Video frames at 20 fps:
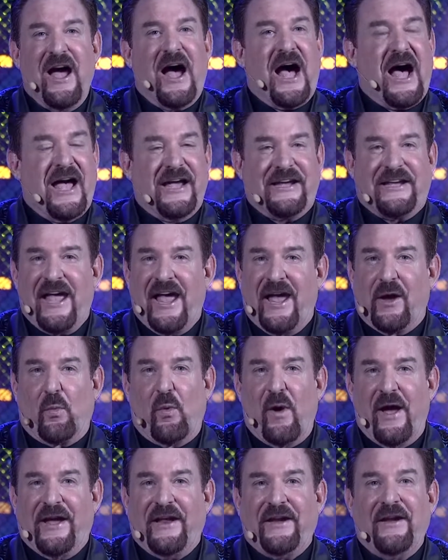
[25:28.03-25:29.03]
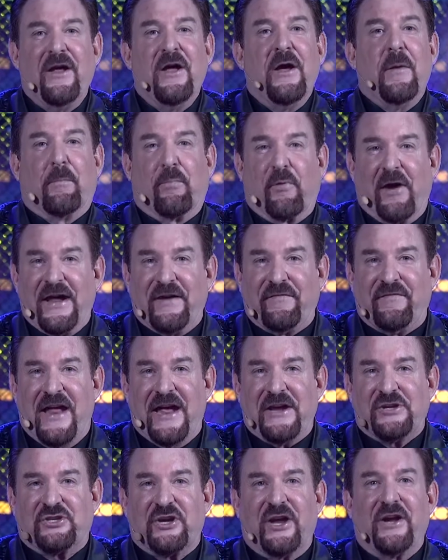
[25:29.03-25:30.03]
I can't wait. Brave
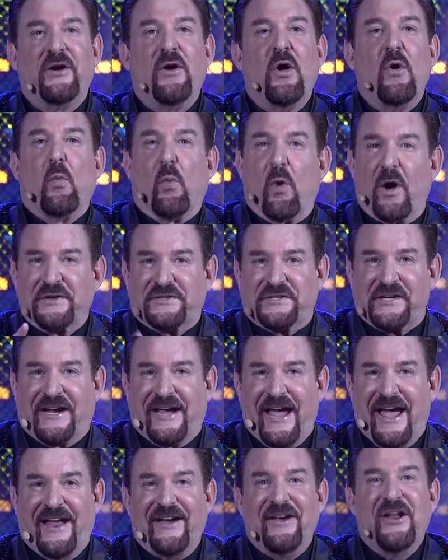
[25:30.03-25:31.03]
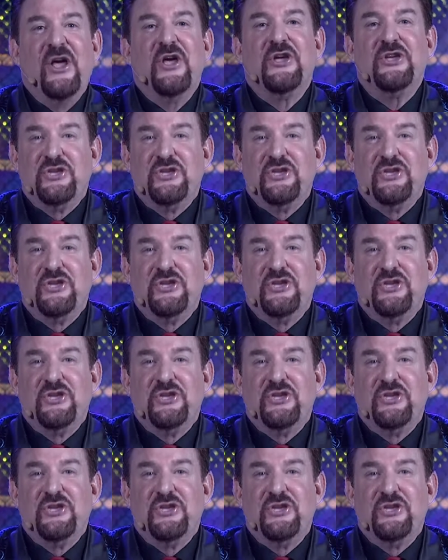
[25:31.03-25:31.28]
Nation, once again,